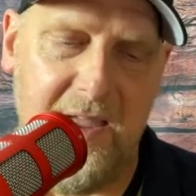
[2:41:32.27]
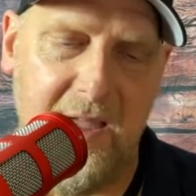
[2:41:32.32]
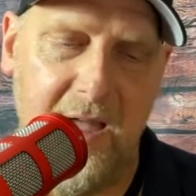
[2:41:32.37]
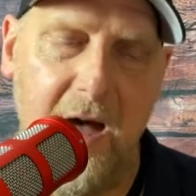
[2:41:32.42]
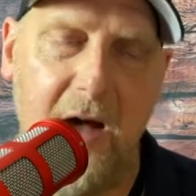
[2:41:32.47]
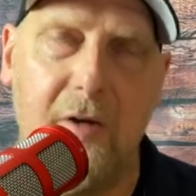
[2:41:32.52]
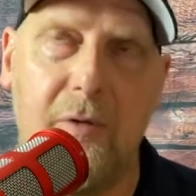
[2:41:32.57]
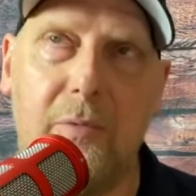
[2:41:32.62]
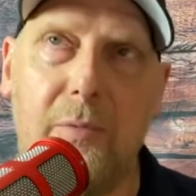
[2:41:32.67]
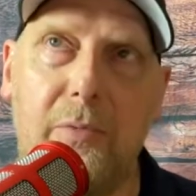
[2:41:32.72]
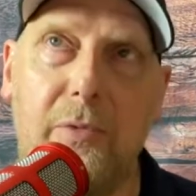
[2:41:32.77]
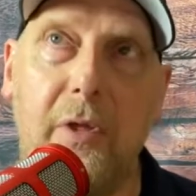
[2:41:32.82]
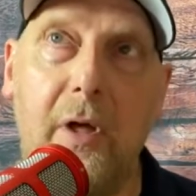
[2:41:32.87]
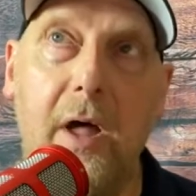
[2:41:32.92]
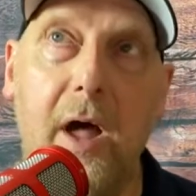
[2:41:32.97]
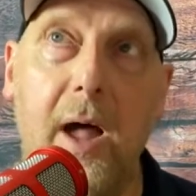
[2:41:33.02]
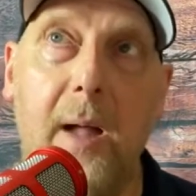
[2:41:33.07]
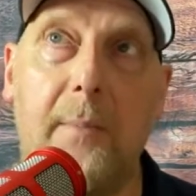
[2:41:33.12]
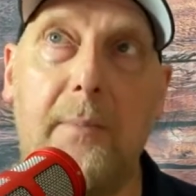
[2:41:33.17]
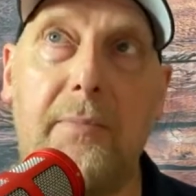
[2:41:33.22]
Oh,
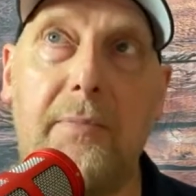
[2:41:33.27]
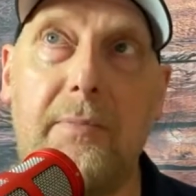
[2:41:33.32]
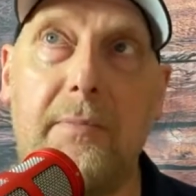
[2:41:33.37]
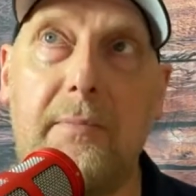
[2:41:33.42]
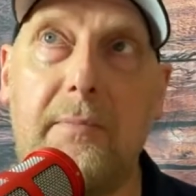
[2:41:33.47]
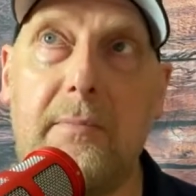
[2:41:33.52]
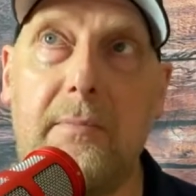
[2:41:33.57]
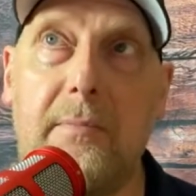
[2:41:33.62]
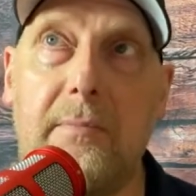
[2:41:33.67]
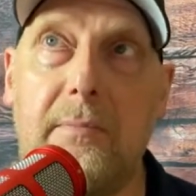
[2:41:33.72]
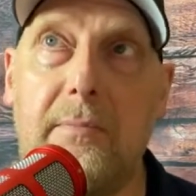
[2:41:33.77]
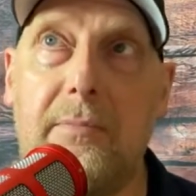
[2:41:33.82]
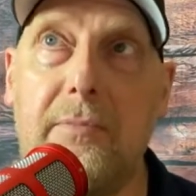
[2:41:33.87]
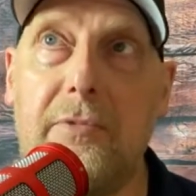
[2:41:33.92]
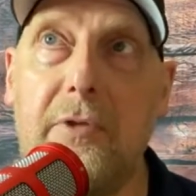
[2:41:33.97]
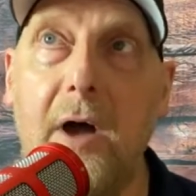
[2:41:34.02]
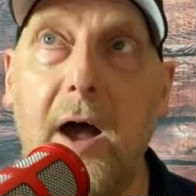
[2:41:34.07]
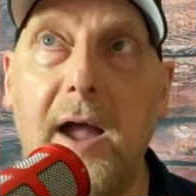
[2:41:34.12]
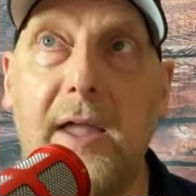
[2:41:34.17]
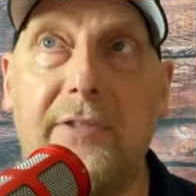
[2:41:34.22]

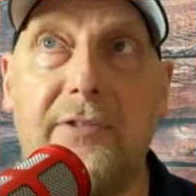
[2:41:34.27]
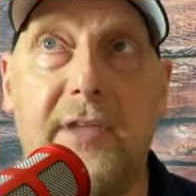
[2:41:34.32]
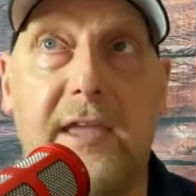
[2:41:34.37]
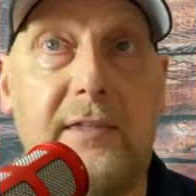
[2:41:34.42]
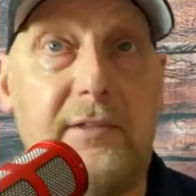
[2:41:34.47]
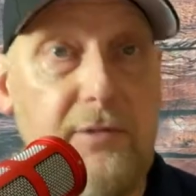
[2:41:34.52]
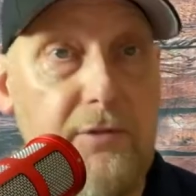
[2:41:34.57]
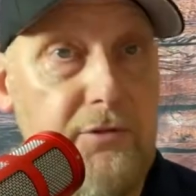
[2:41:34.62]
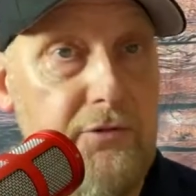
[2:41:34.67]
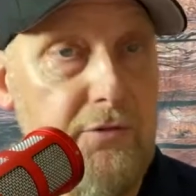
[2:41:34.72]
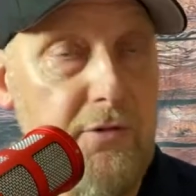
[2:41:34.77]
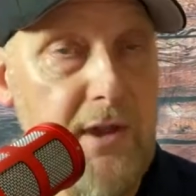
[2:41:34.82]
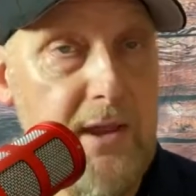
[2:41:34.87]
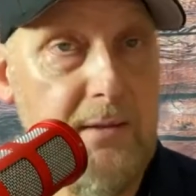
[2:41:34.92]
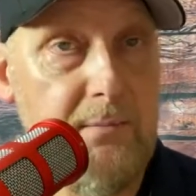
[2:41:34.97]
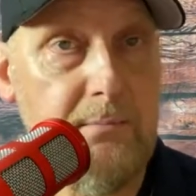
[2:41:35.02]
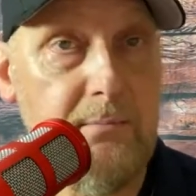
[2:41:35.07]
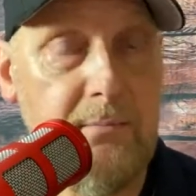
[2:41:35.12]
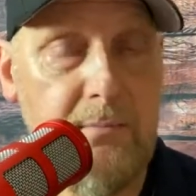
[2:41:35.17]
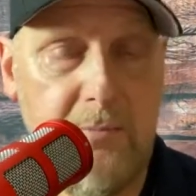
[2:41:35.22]
that I didn't
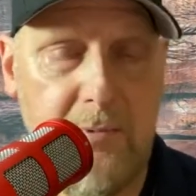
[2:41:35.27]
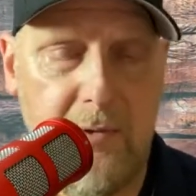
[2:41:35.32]
stream.